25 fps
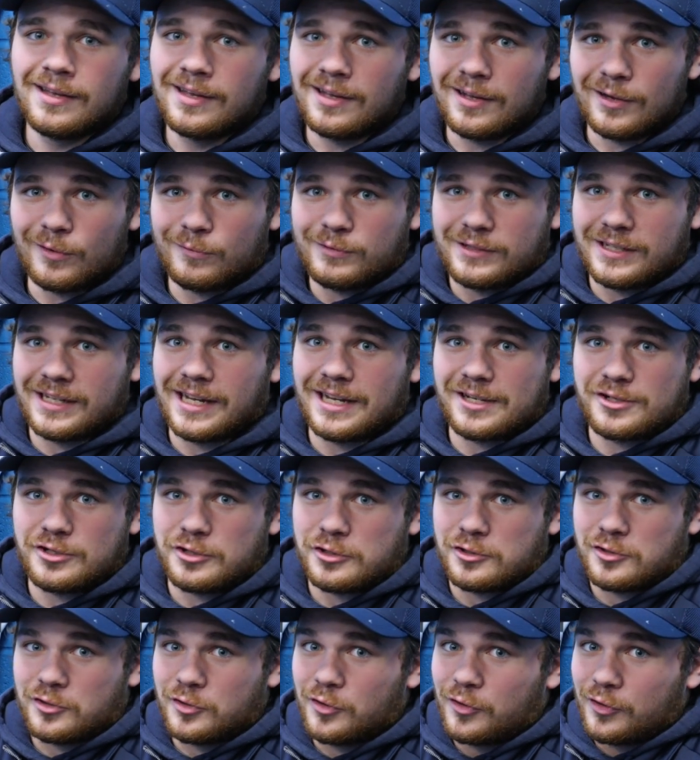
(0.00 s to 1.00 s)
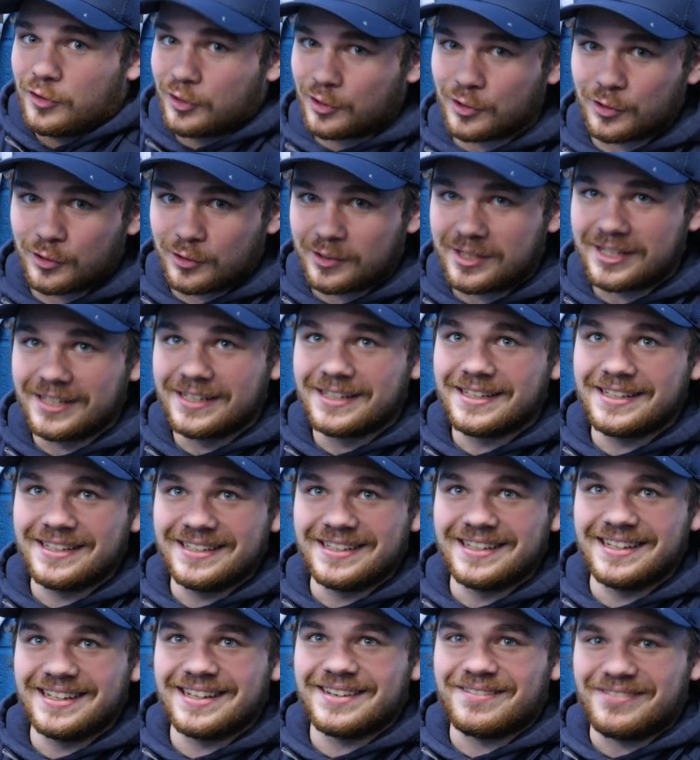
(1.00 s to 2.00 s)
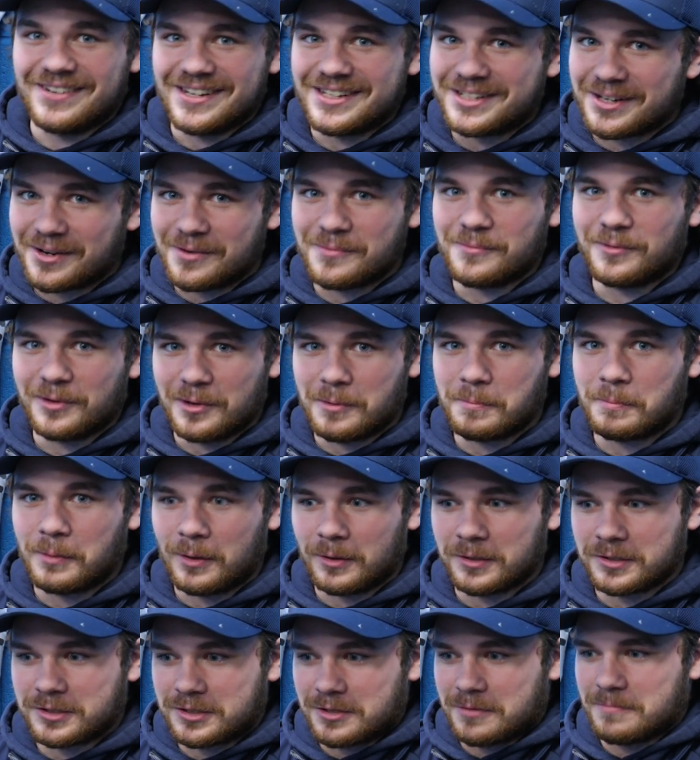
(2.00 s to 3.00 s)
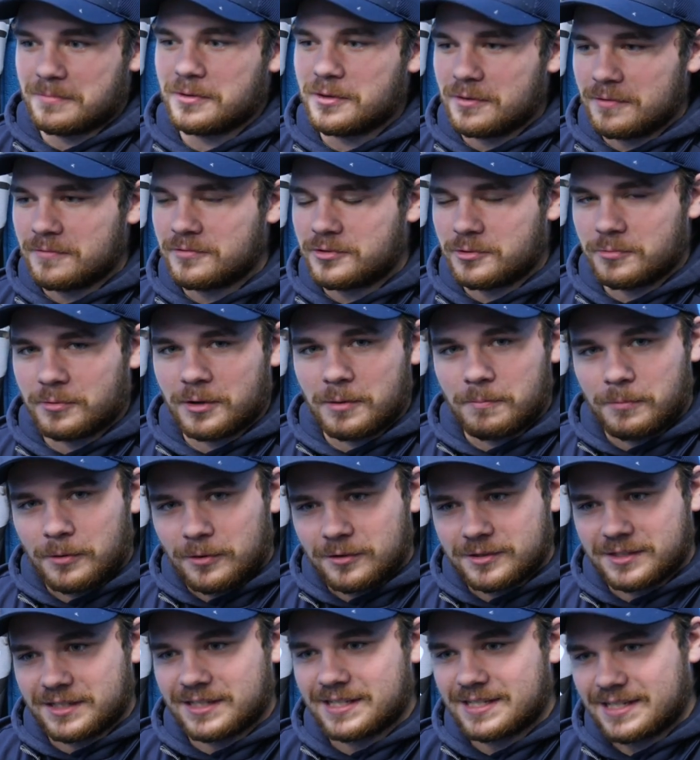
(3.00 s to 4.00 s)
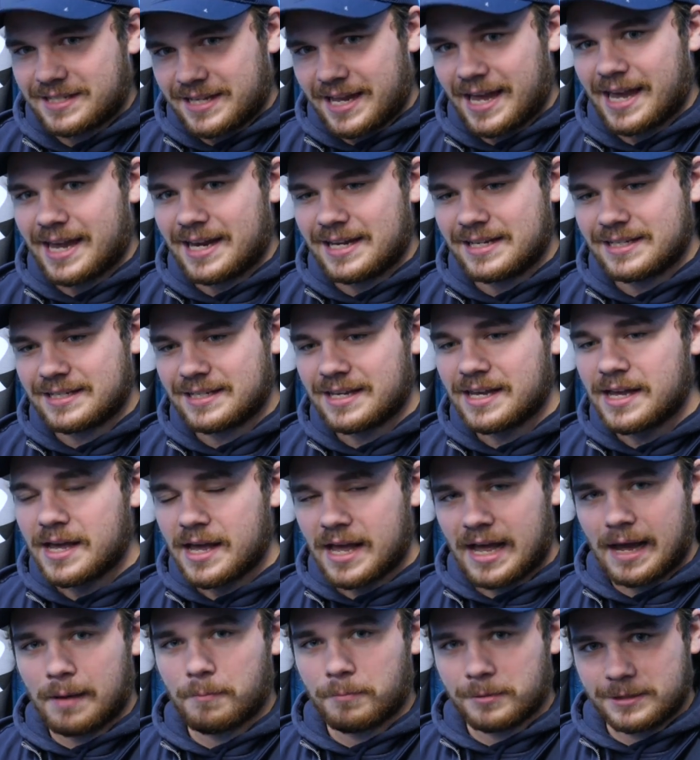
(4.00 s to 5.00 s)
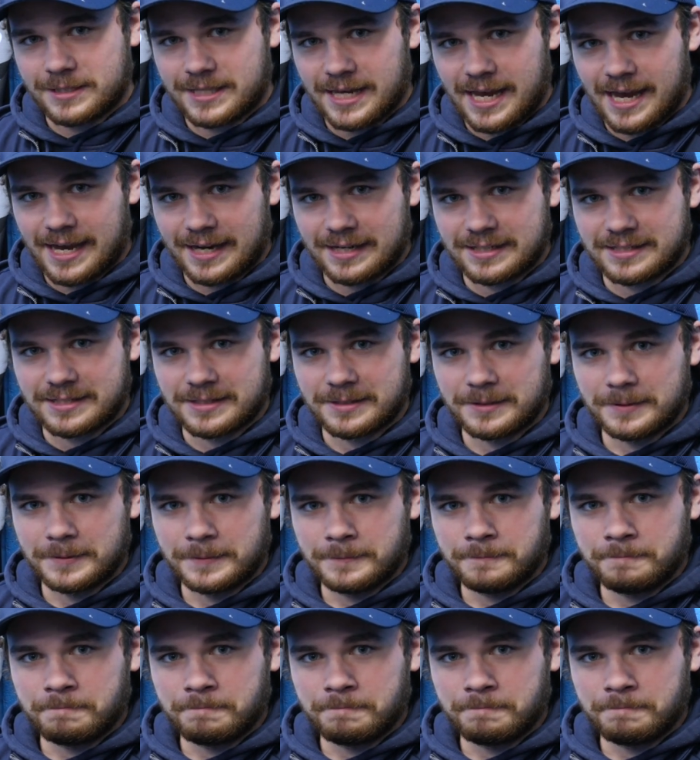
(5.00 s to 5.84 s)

Obviously, that's just not good. If we don't want a box that moves, you want a box that stays and protects.